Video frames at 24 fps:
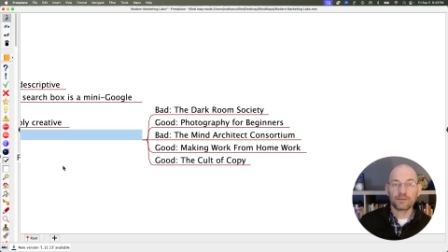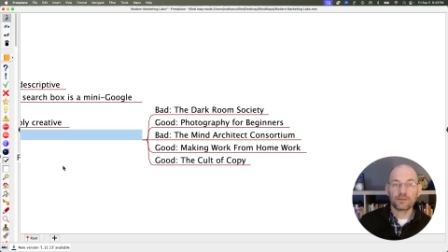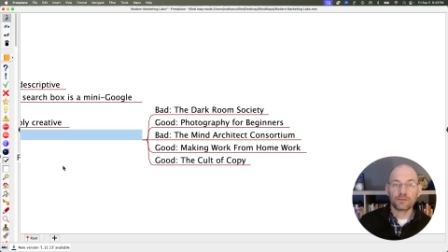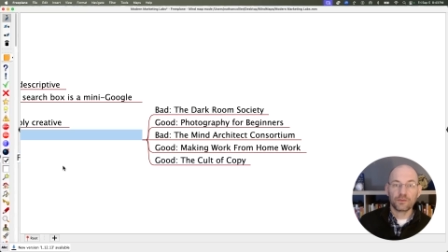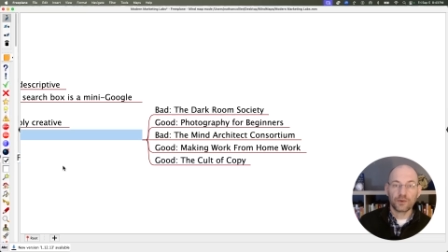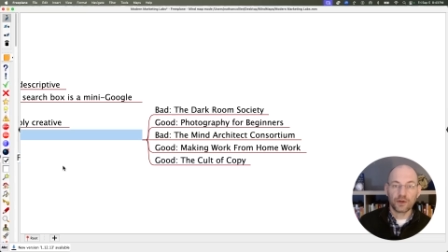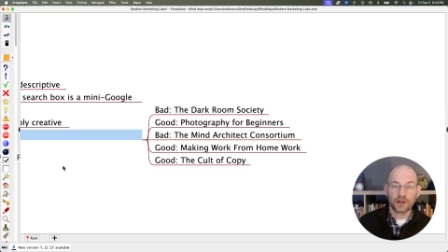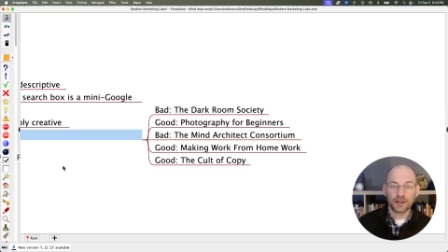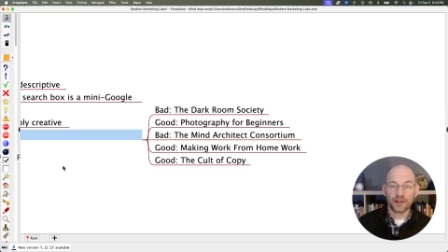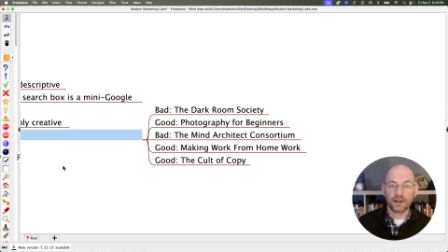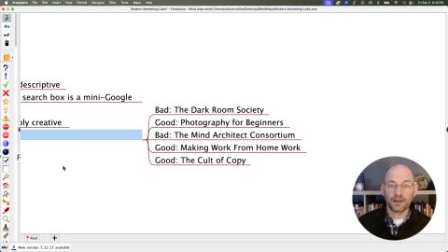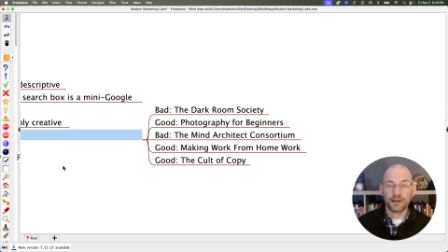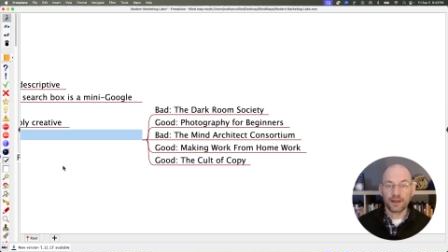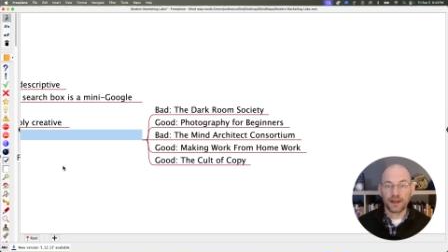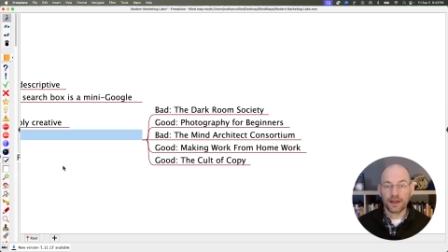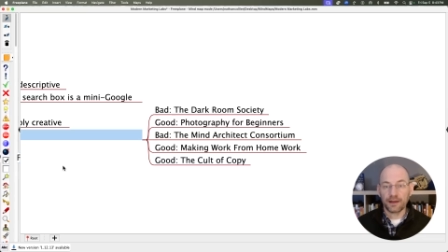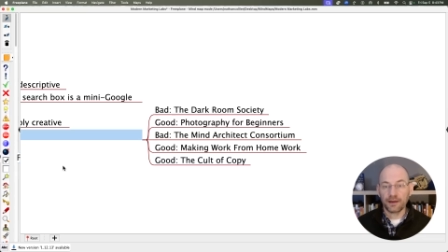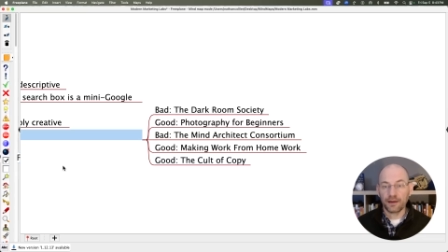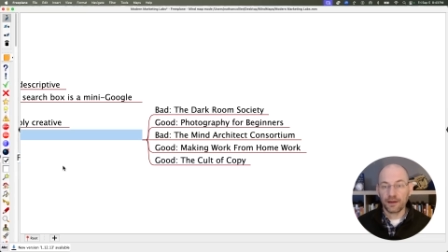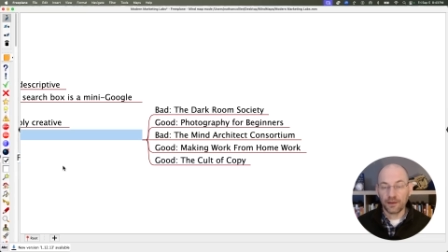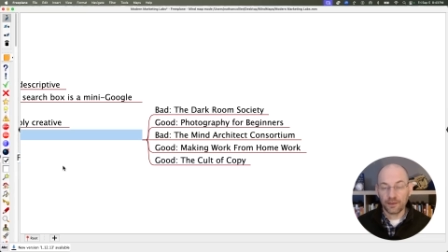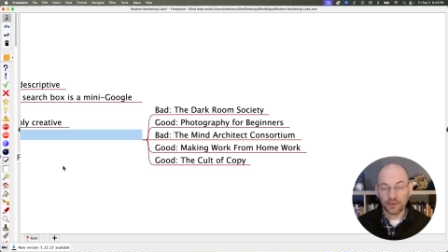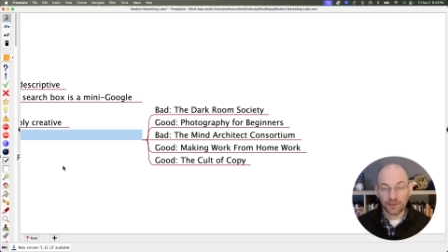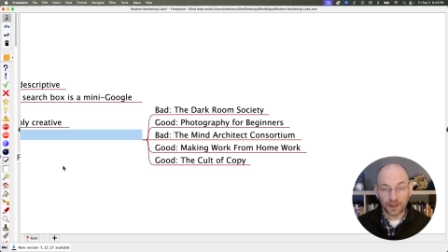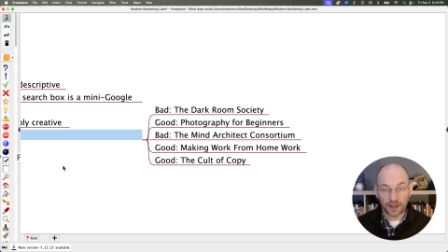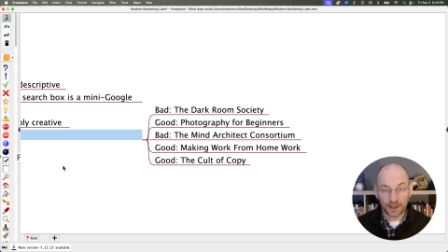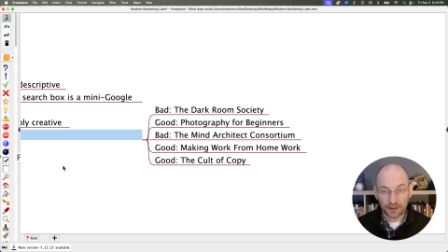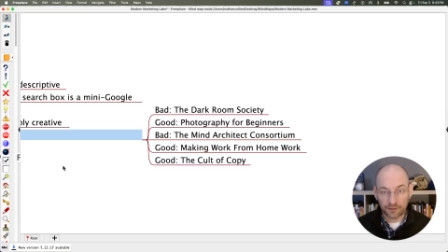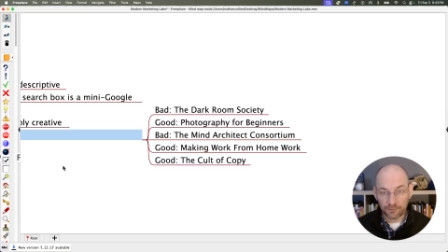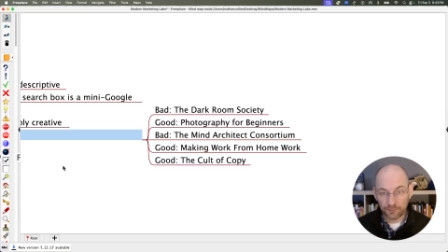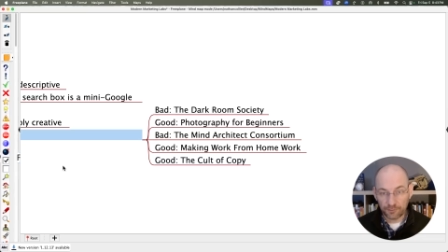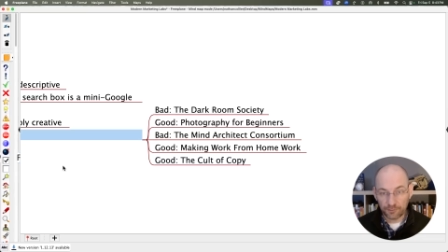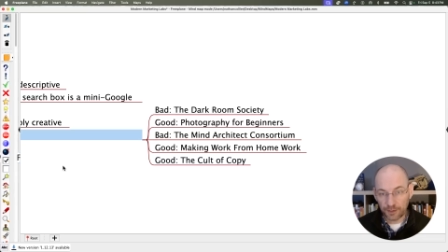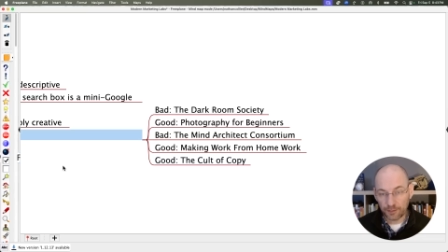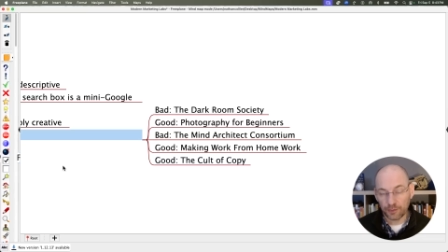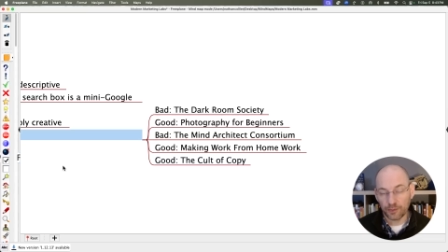one that a lot of
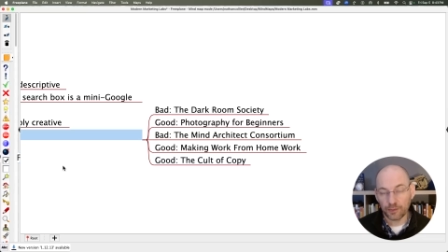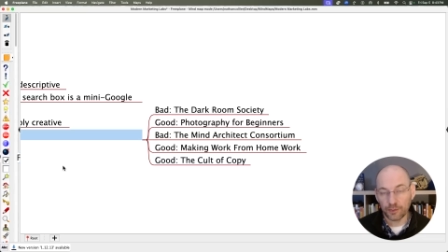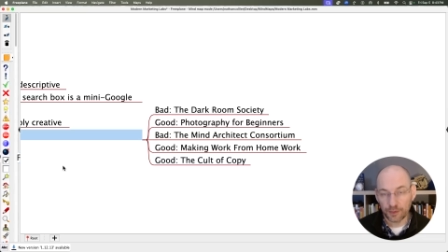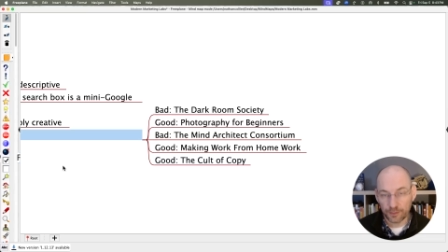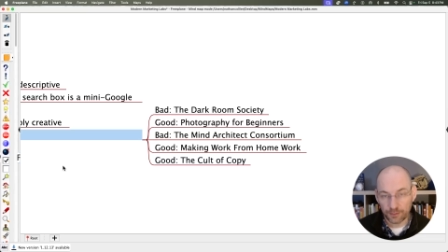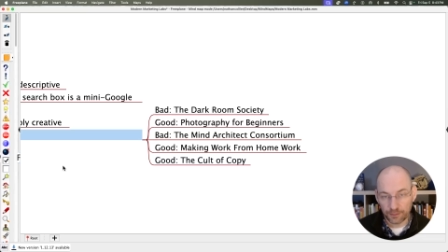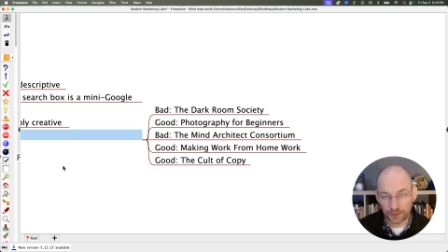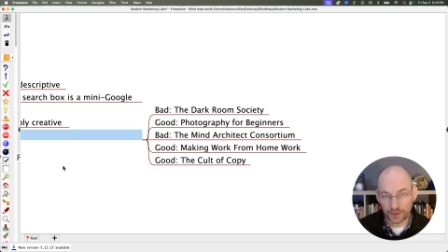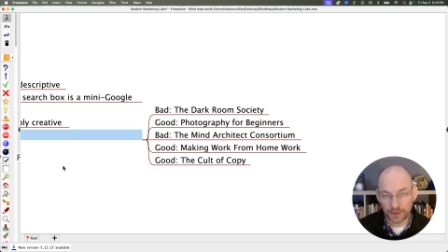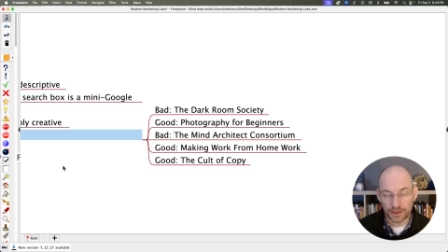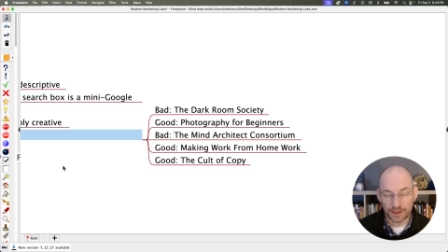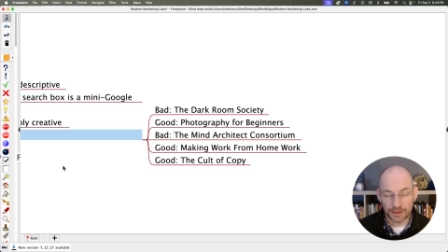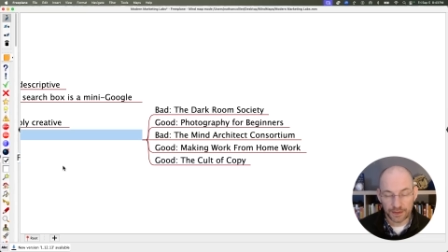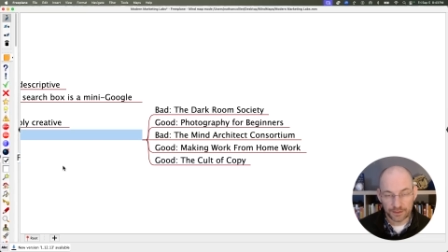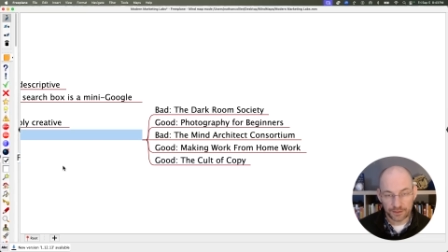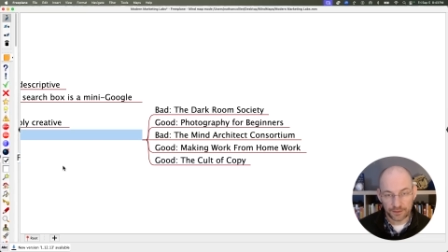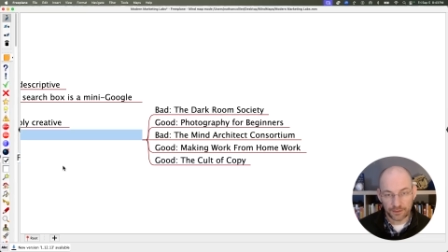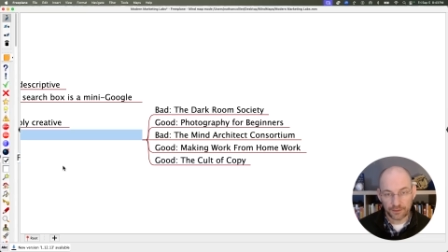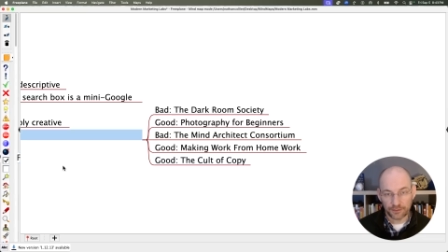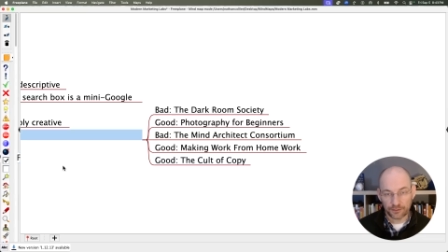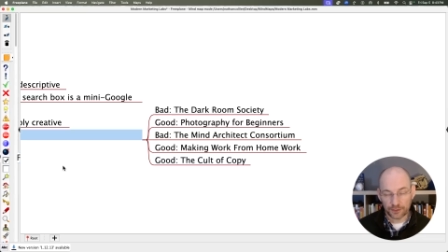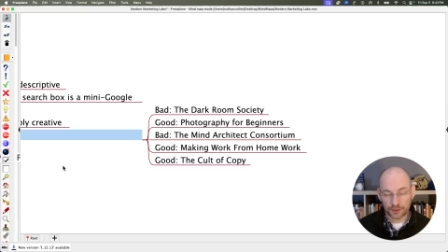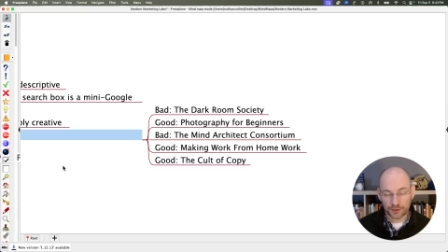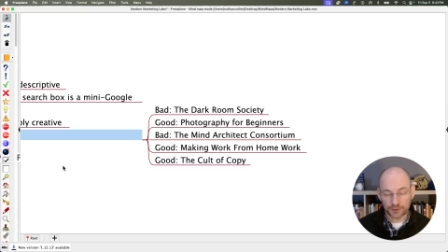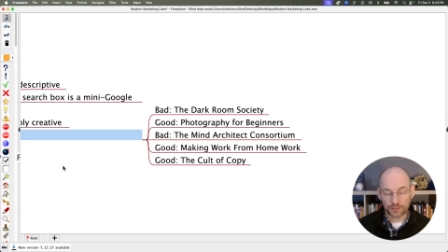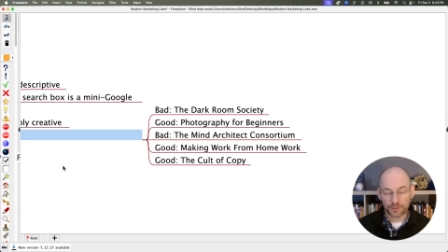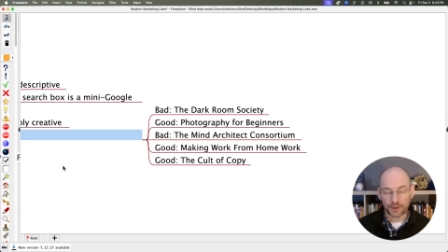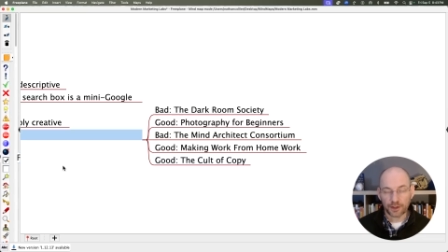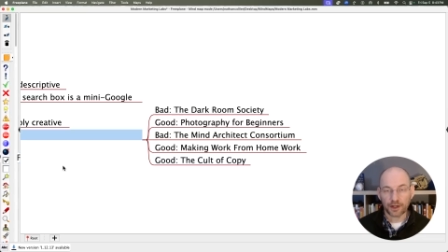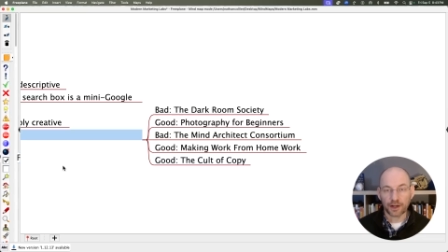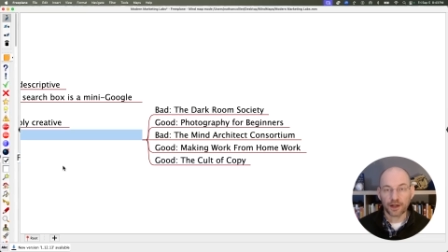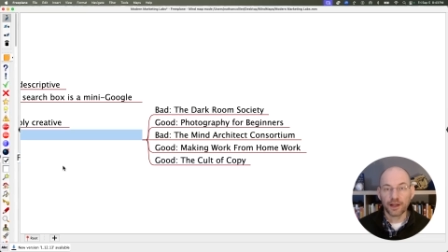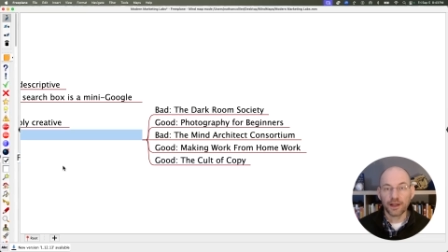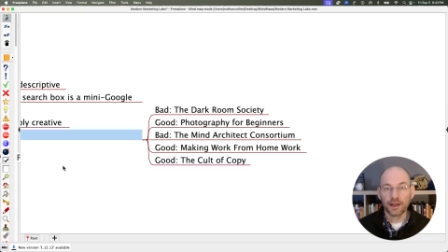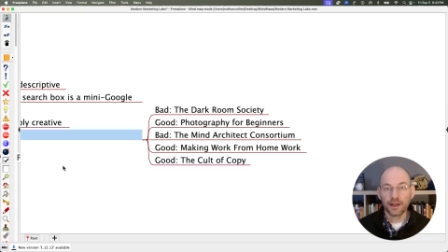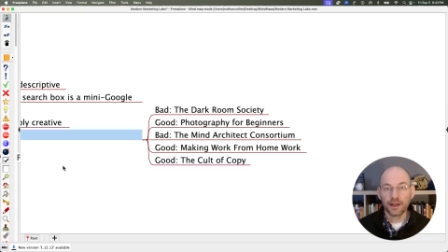people would put into the search bar